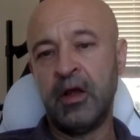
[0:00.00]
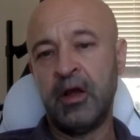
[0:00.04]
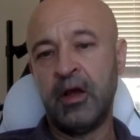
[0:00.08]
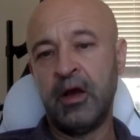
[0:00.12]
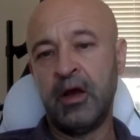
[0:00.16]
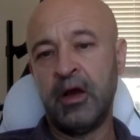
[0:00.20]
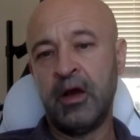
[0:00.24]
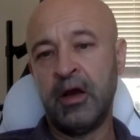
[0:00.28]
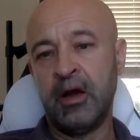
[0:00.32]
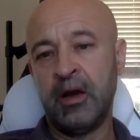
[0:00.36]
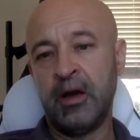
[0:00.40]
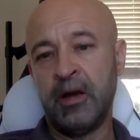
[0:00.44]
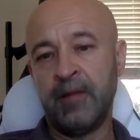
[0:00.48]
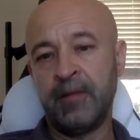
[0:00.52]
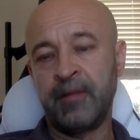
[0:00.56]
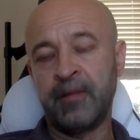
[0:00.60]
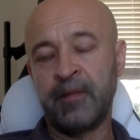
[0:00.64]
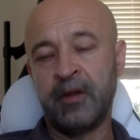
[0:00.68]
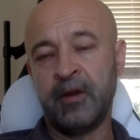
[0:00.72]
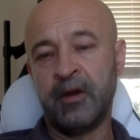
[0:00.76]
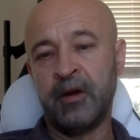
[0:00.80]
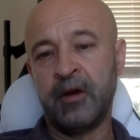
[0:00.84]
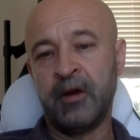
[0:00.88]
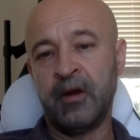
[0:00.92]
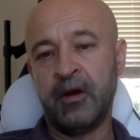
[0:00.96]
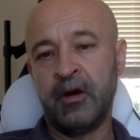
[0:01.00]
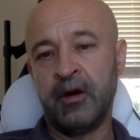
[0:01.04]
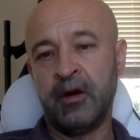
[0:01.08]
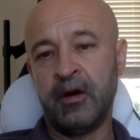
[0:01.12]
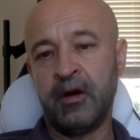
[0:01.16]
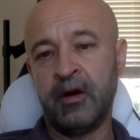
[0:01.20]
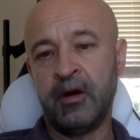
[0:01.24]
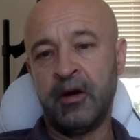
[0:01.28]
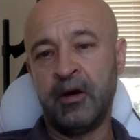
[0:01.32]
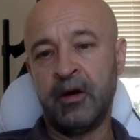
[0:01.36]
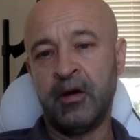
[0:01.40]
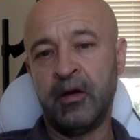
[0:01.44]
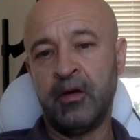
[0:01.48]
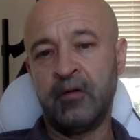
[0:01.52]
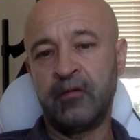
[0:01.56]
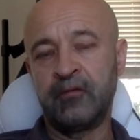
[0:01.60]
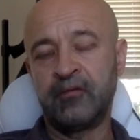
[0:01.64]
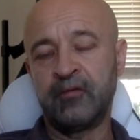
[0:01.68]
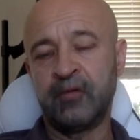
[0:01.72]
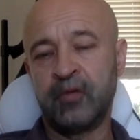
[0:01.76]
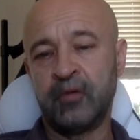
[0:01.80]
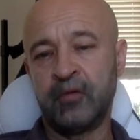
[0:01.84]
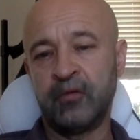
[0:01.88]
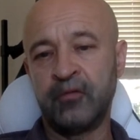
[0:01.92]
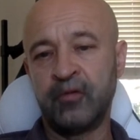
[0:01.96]
uh, uh, uh,
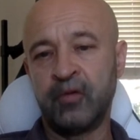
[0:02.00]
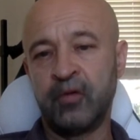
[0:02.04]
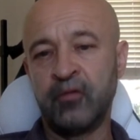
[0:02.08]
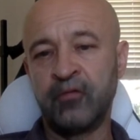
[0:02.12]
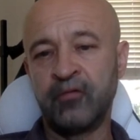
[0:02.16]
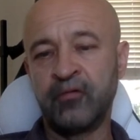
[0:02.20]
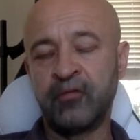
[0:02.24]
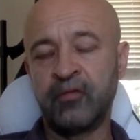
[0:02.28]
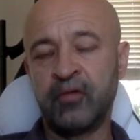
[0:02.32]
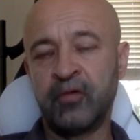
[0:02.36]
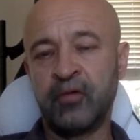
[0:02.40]
of, of, of,